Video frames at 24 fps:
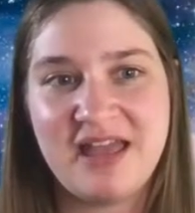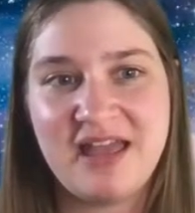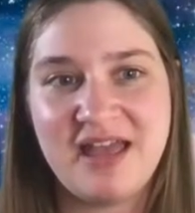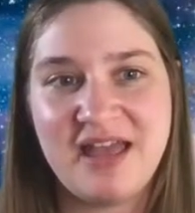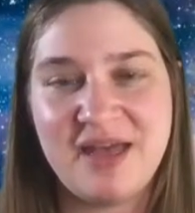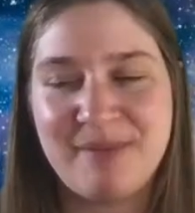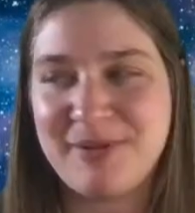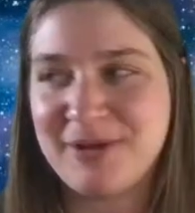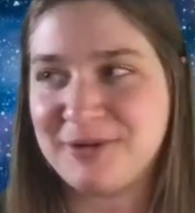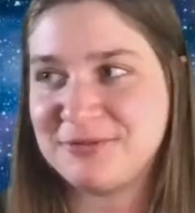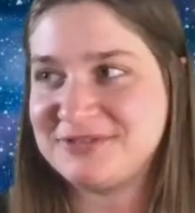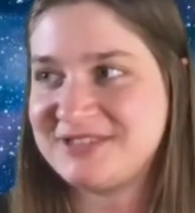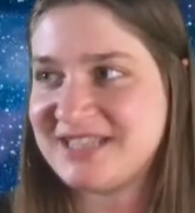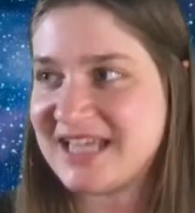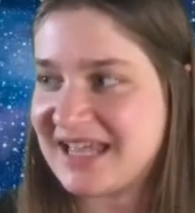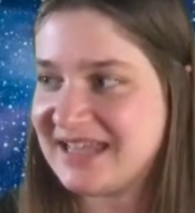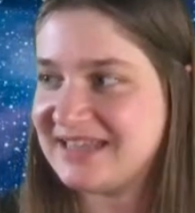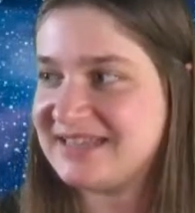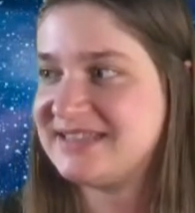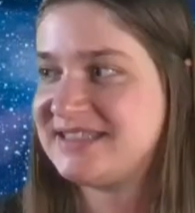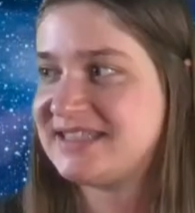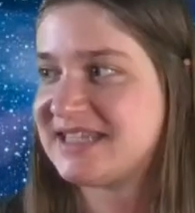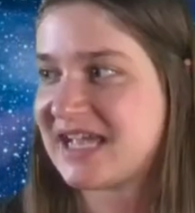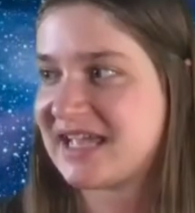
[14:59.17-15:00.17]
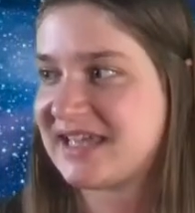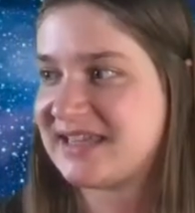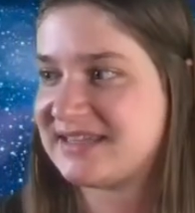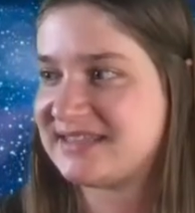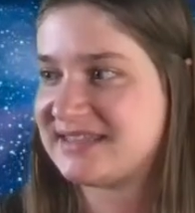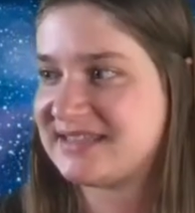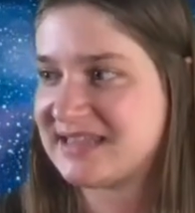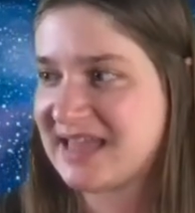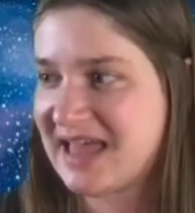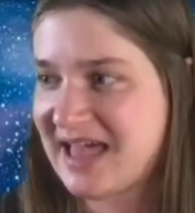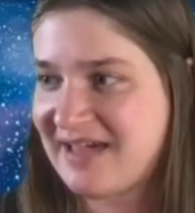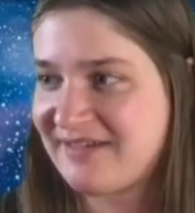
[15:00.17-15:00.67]
About 10
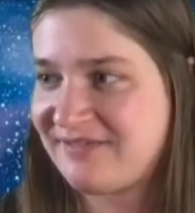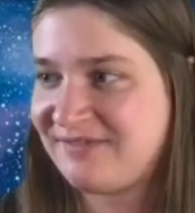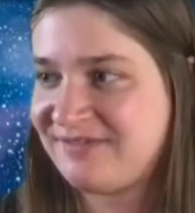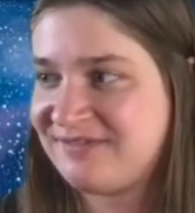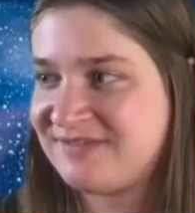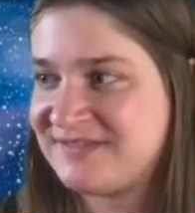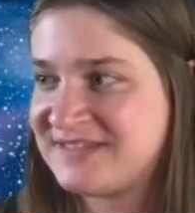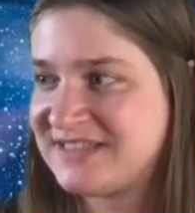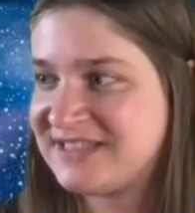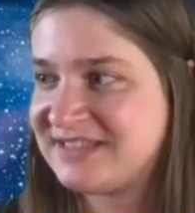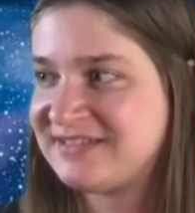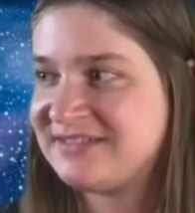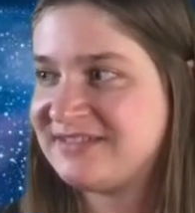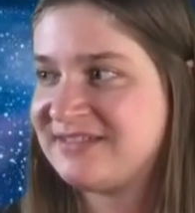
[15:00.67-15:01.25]
seconds left.